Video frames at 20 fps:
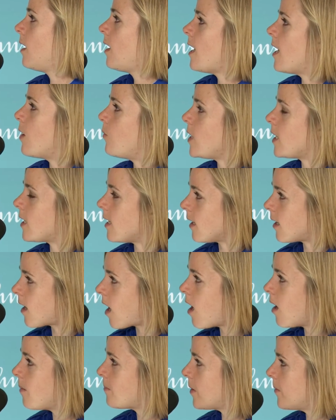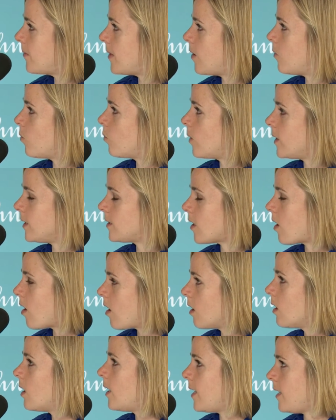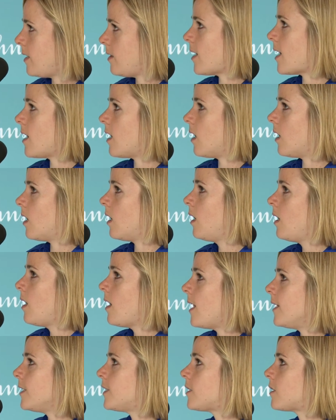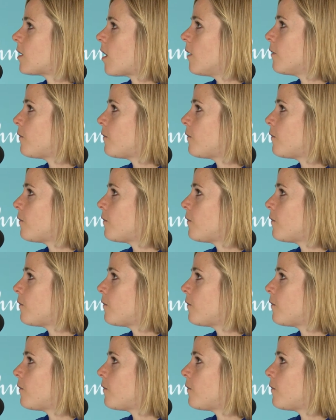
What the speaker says: and we can complement what's already there and start